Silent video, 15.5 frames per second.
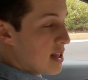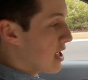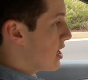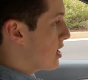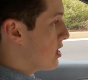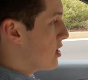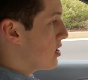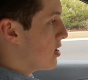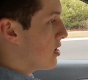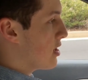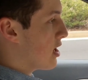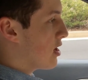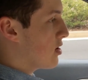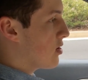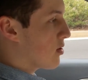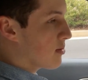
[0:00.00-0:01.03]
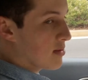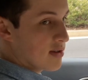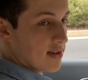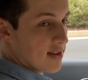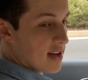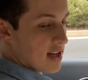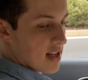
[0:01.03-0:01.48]
than a normal
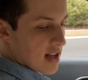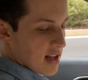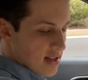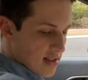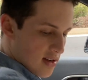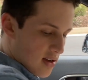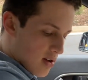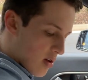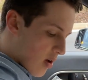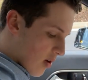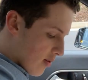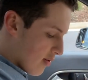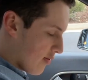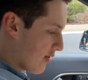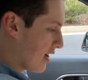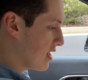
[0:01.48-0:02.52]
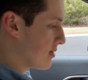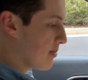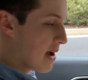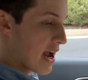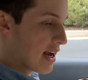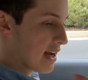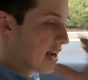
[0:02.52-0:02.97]
seat. It's all fixed
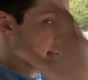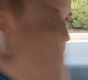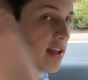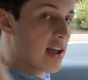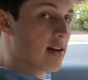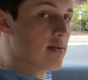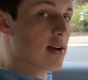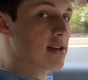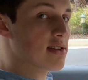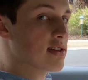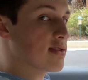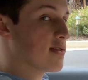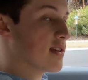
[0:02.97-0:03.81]
back and the headrest is